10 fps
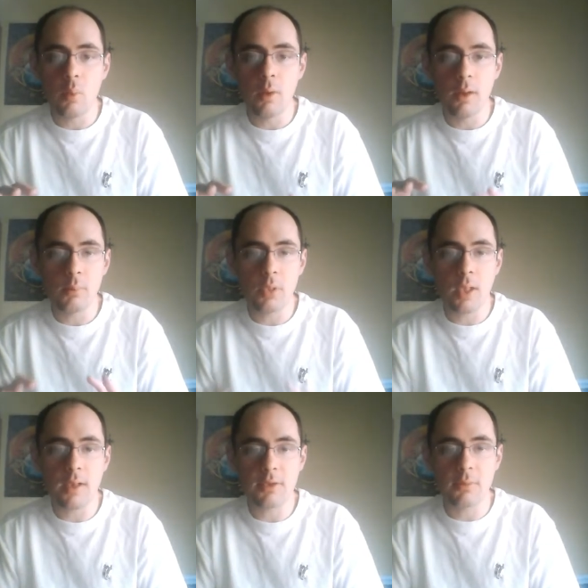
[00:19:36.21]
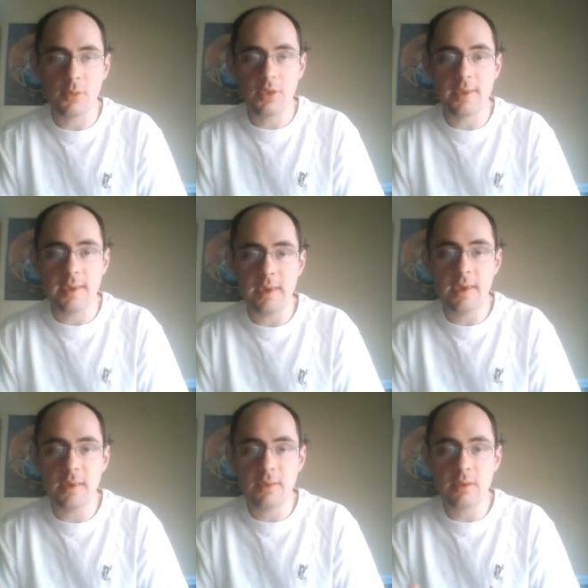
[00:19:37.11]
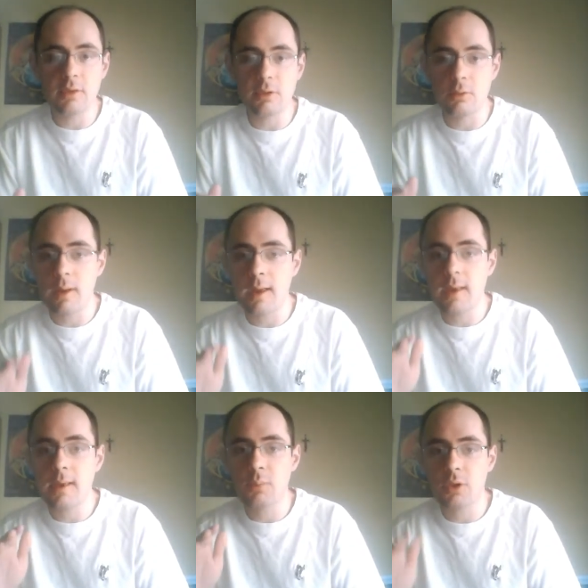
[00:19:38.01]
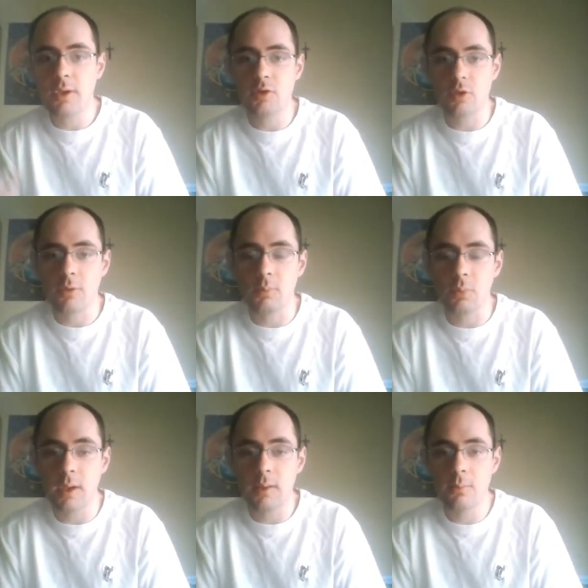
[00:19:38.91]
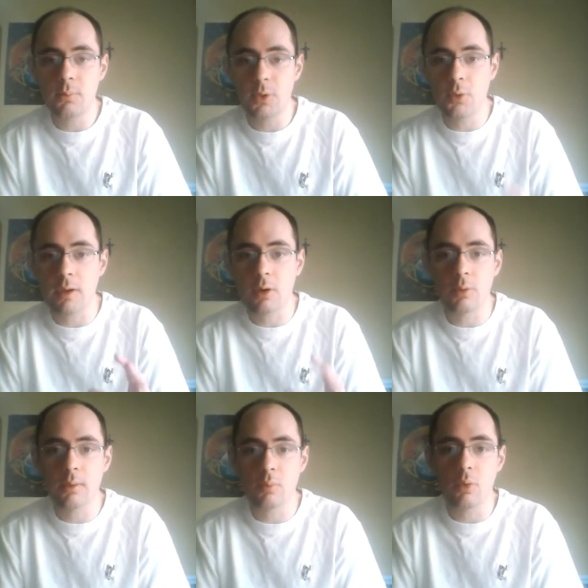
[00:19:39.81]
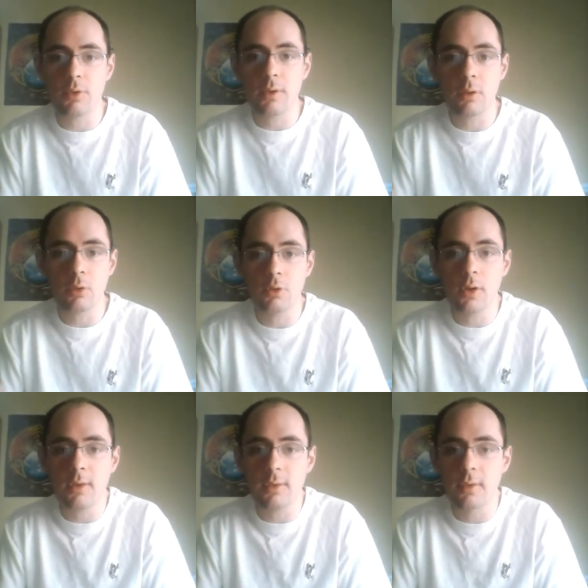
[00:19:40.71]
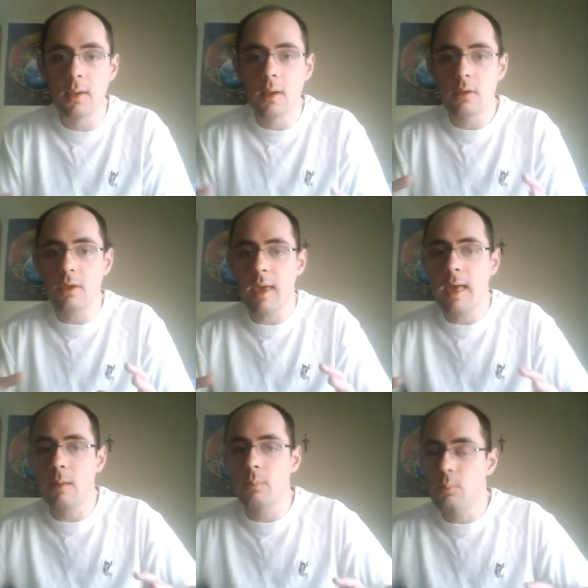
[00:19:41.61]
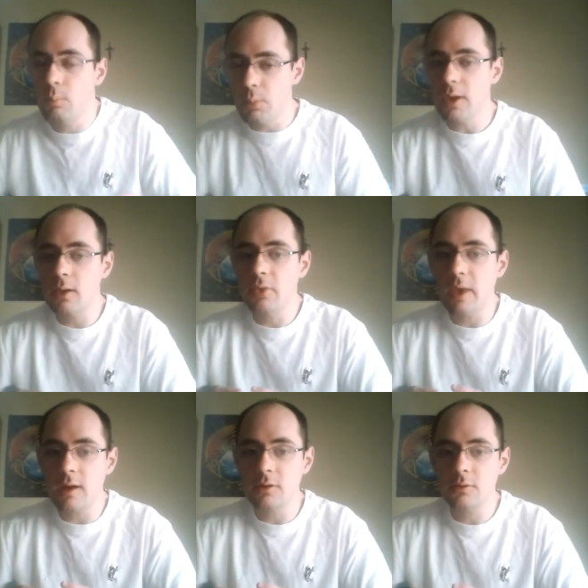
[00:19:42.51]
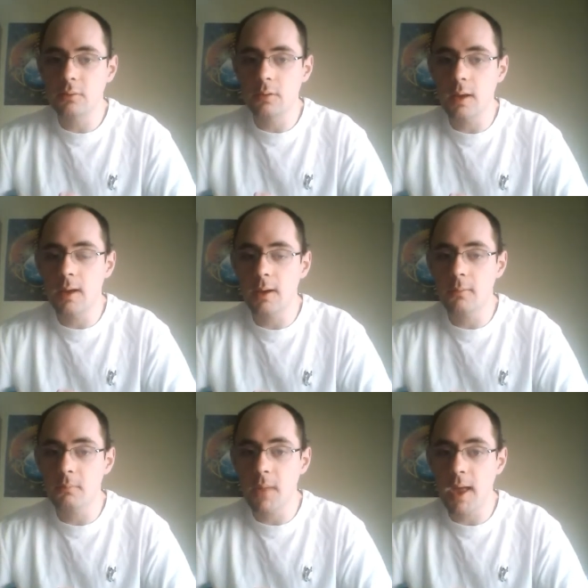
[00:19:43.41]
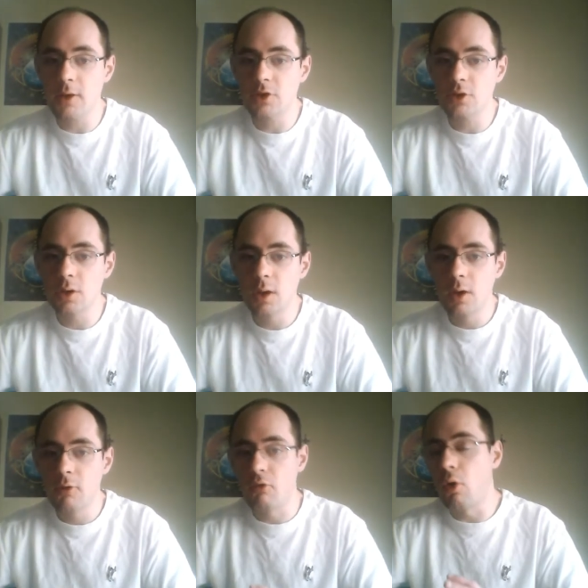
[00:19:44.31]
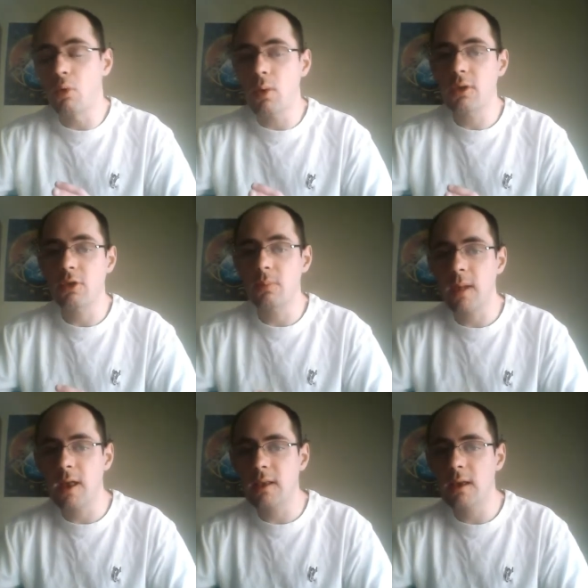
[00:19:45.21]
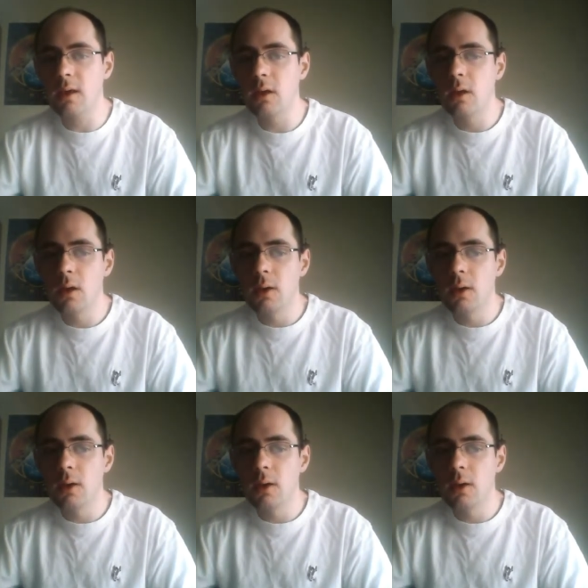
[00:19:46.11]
will plant some seeds into a potential split between Cody Rhodes and Goldust to help build that match for WrestleMania.